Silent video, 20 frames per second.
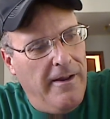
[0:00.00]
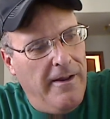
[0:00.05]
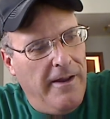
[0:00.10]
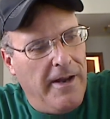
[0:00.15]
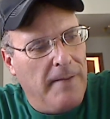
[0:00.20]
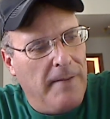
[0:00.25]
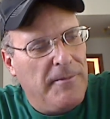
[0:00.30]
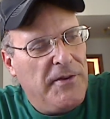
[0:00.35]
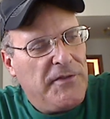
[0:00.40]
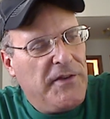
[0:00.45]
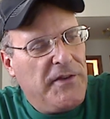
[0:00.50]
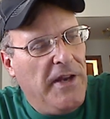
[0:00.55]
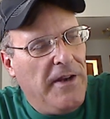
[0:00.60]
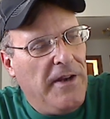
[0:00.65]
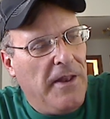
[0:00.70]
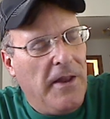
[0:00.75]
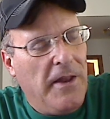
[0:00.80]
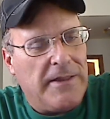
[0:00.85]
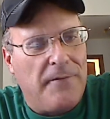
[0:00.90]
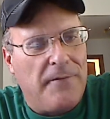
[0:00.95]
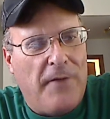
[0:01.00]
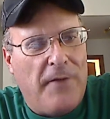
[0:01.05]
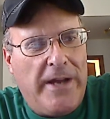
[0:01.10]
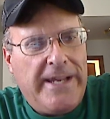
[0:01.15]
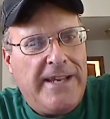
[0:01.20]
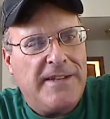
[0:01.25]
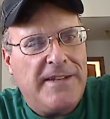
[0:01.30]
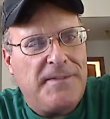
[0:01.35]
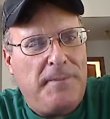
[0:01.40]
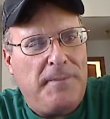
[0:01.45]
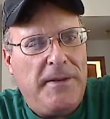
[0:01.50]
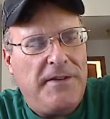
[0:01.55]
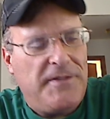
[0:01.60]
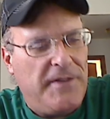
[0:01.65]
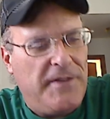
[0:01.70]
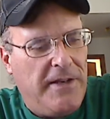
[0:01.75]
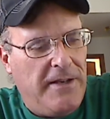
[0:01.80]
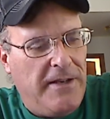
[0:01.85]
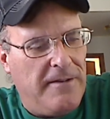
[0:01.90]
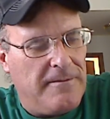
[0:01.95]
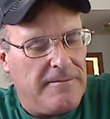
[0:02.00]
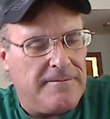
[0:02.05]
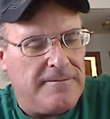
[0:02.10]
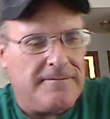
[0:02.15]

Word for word: And I'm just getting like the Vikings PC.